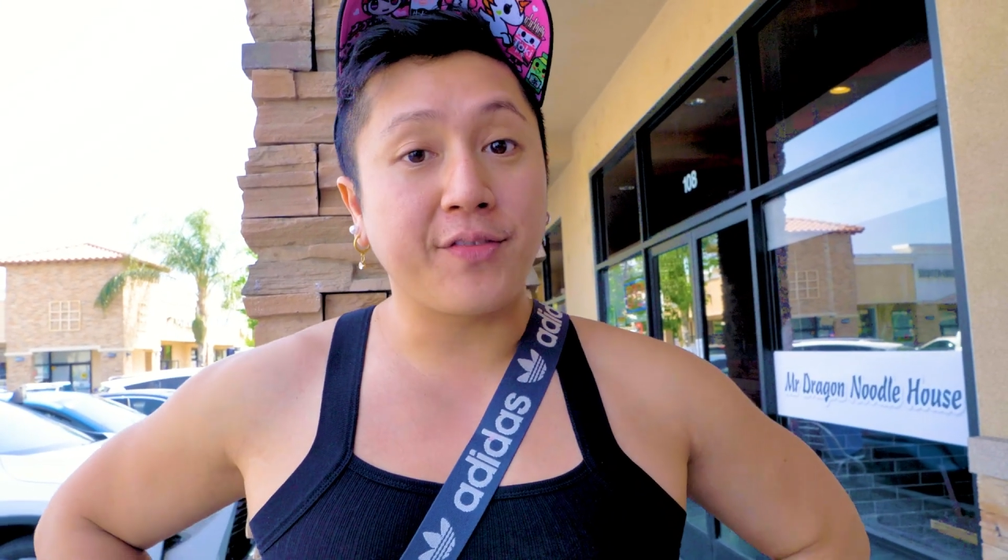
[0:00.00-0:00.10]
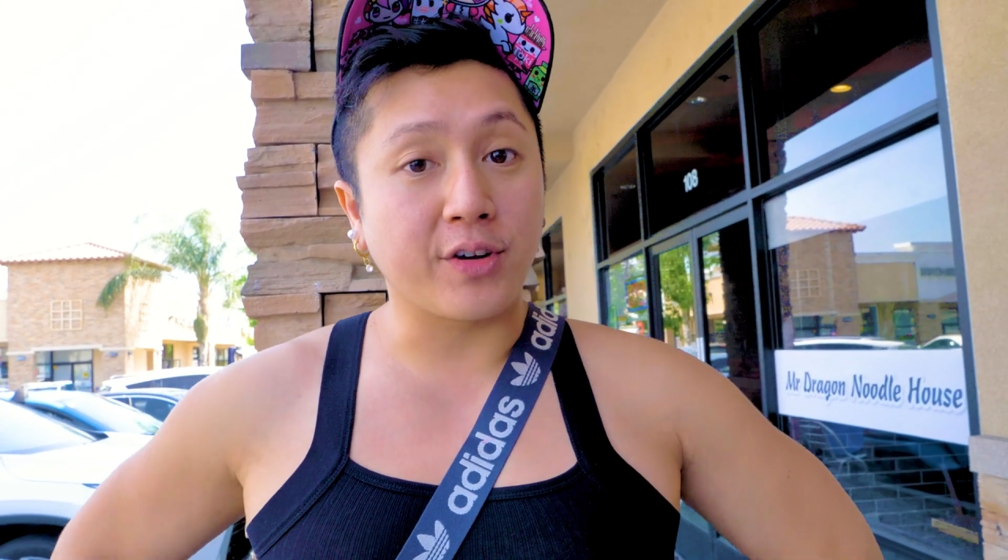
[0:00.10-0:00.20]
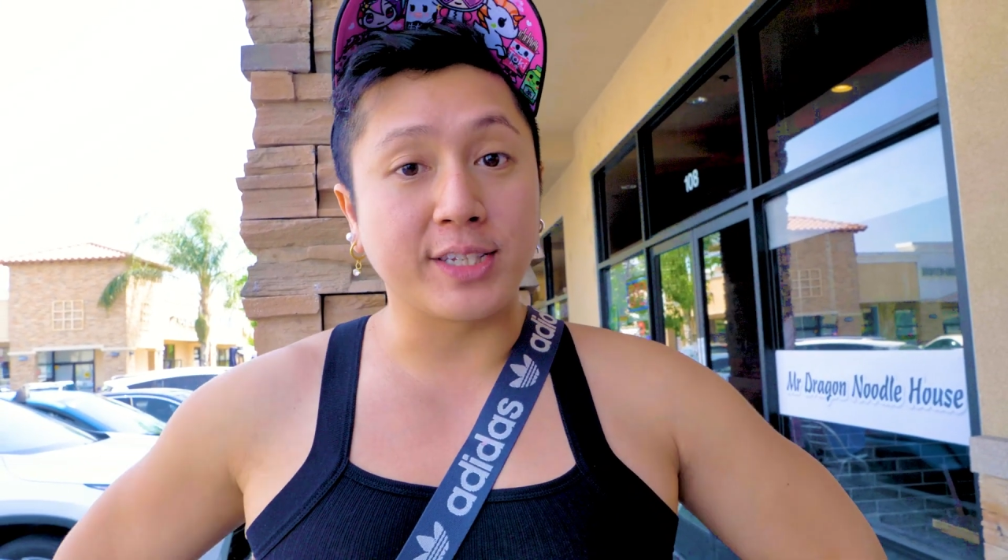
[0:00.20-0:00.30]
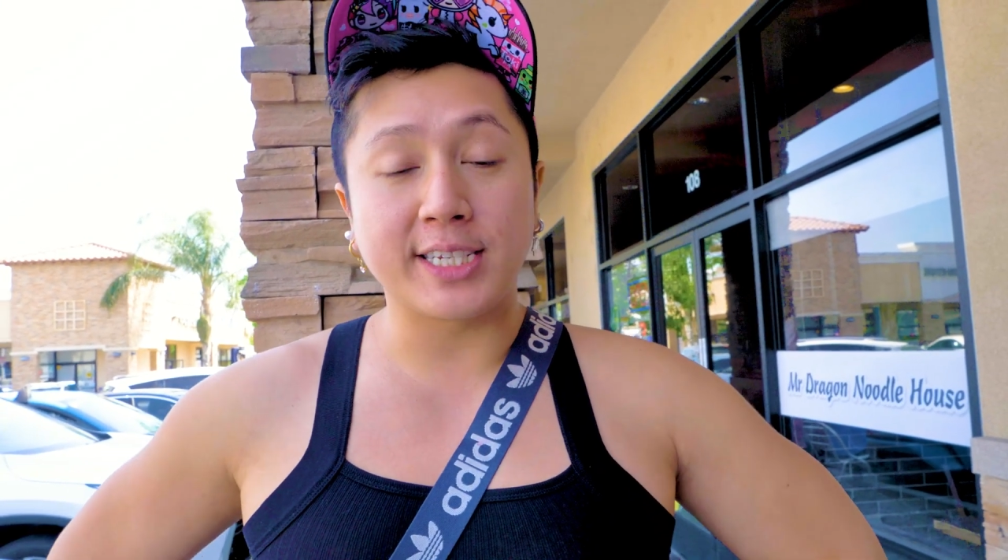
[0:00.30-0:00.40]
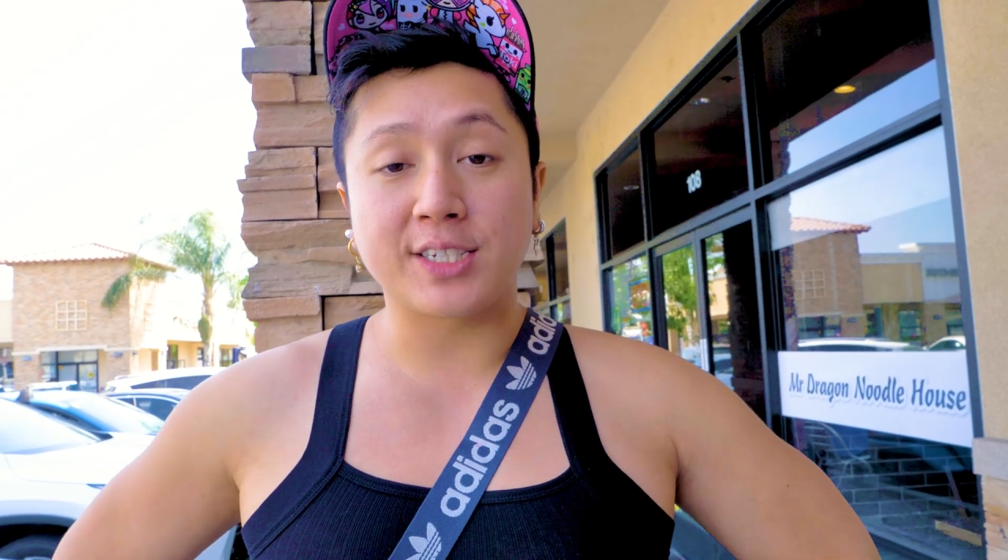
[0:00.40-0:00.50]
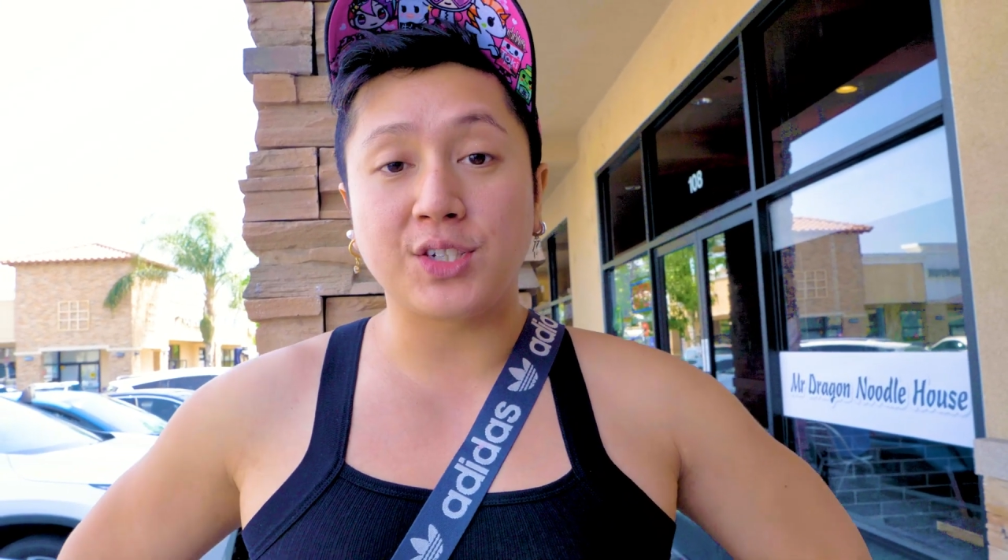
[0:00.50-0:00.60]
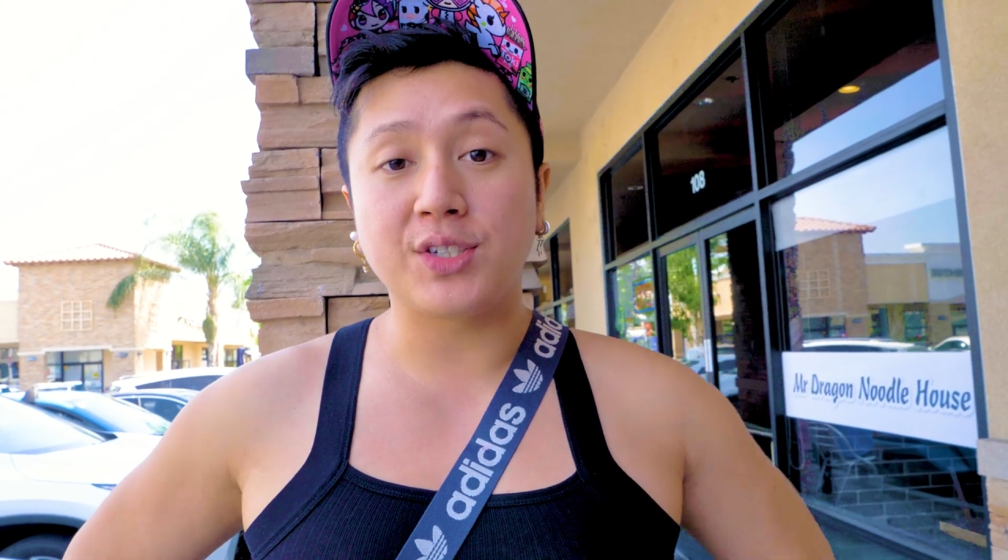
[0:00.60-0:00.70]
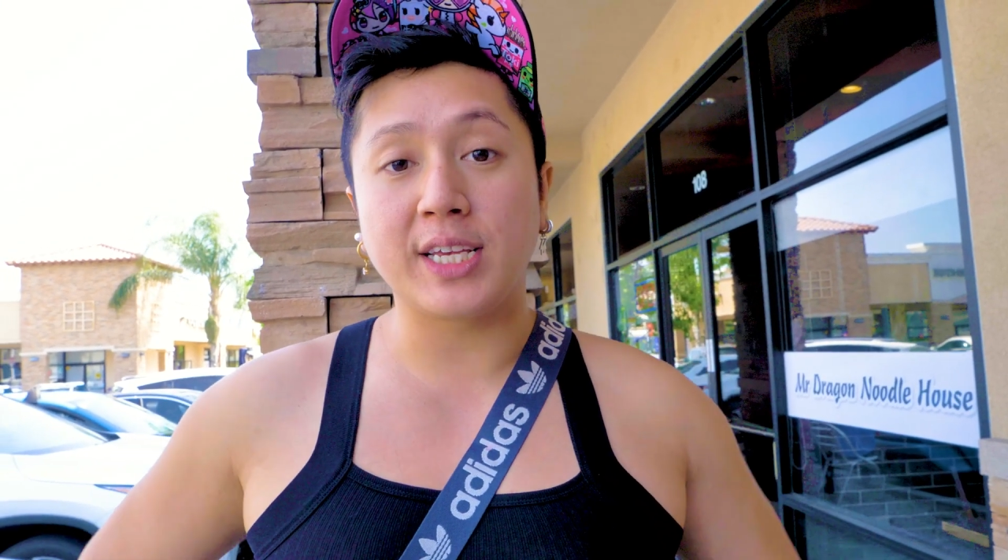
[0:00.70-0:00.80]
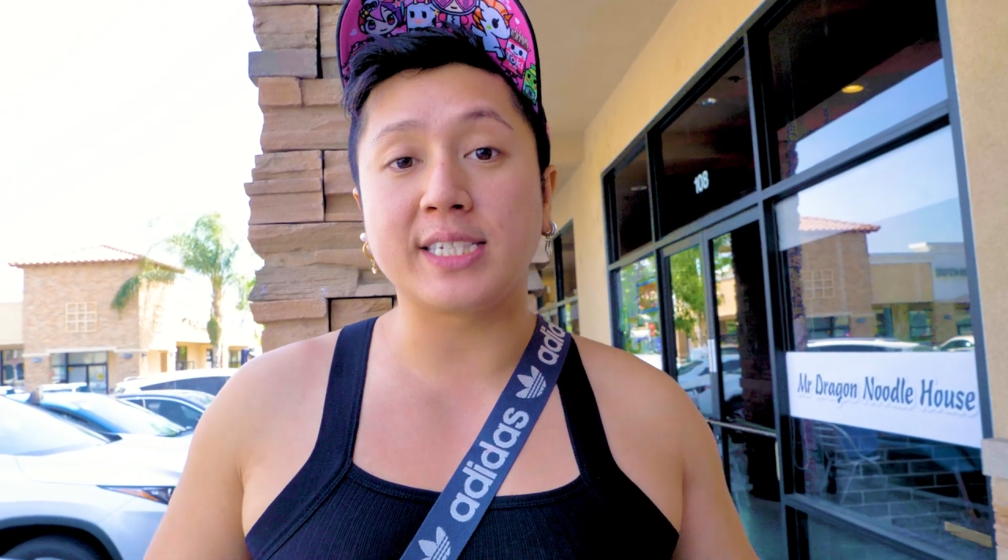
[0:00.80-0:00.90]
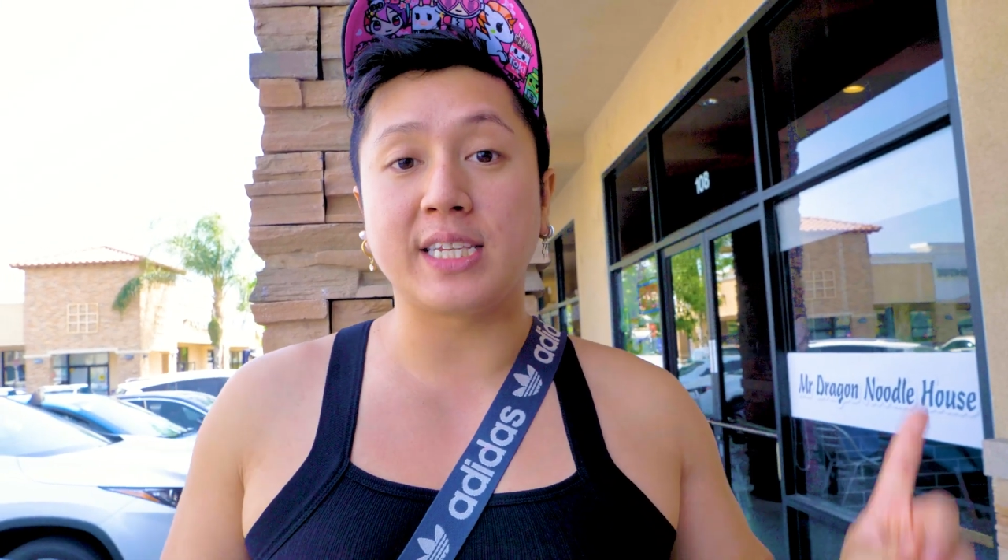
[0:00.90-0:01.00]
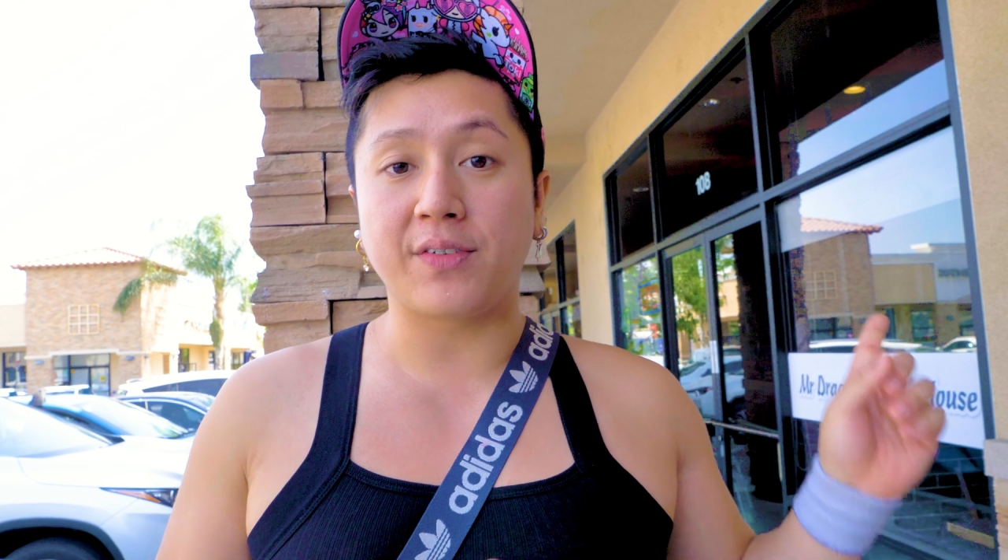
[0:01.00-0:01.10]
if you're in 626,